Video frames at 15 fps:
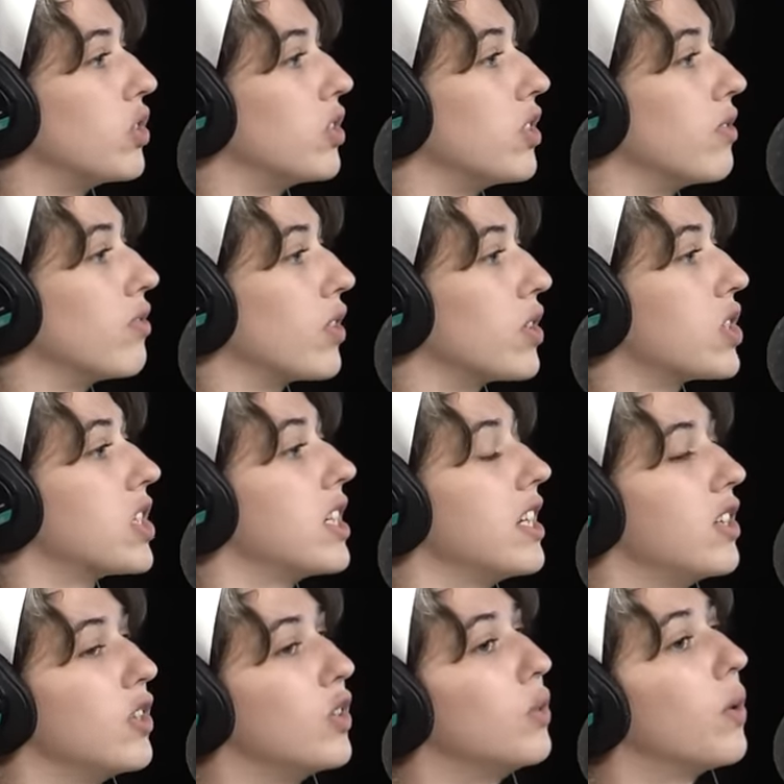diversity
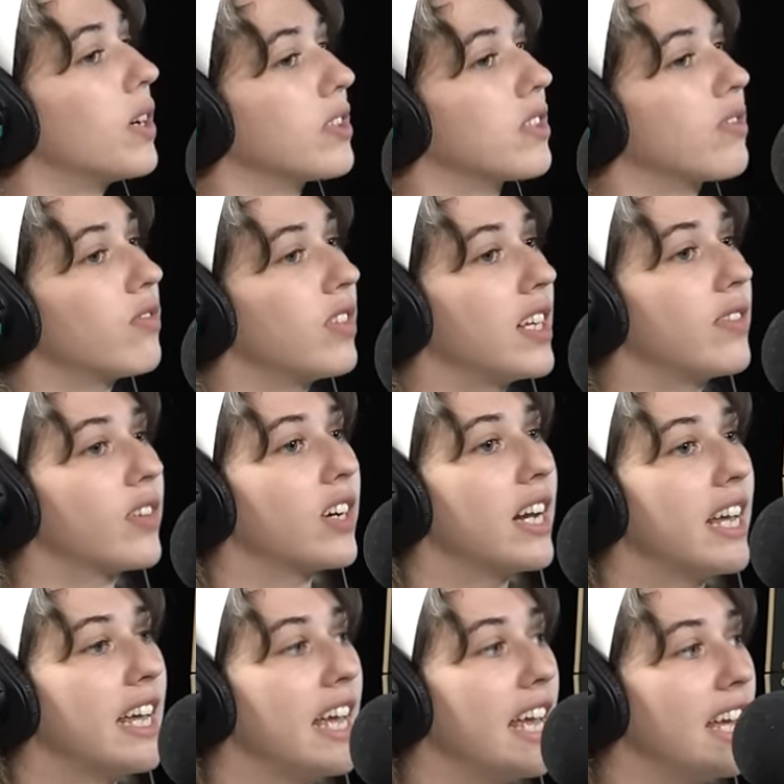and nuance of flavor
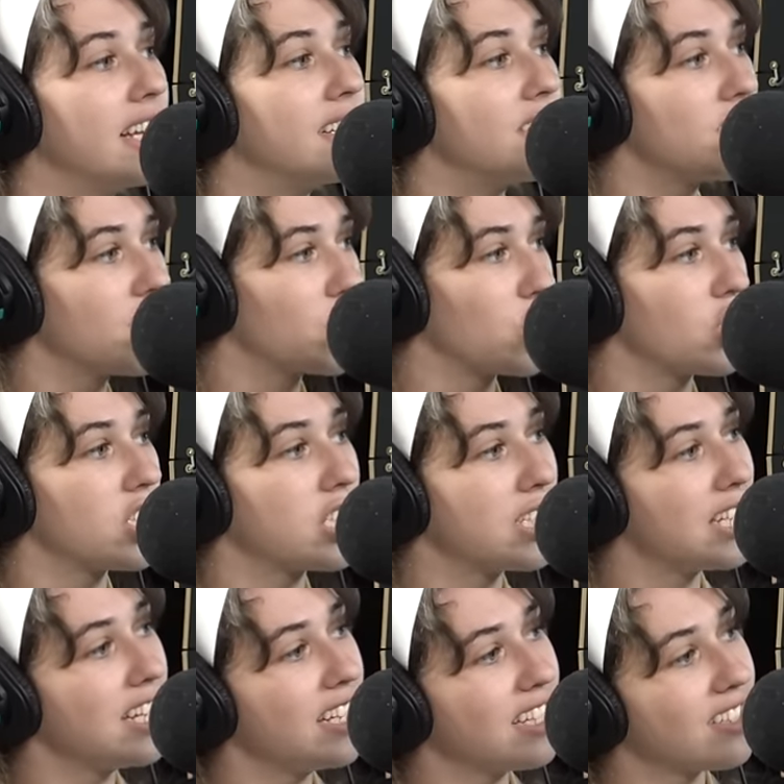in such a
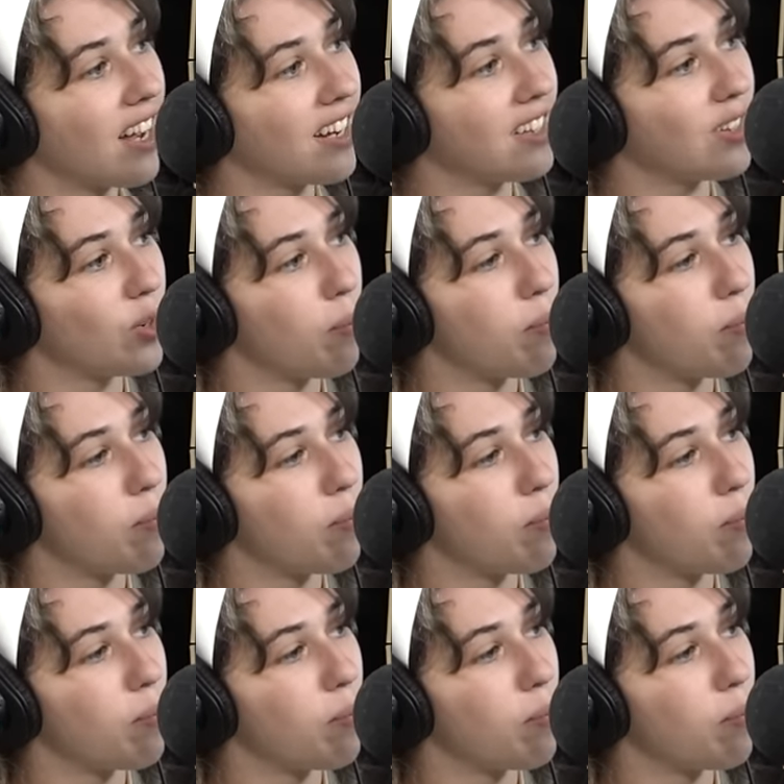teeny tiny little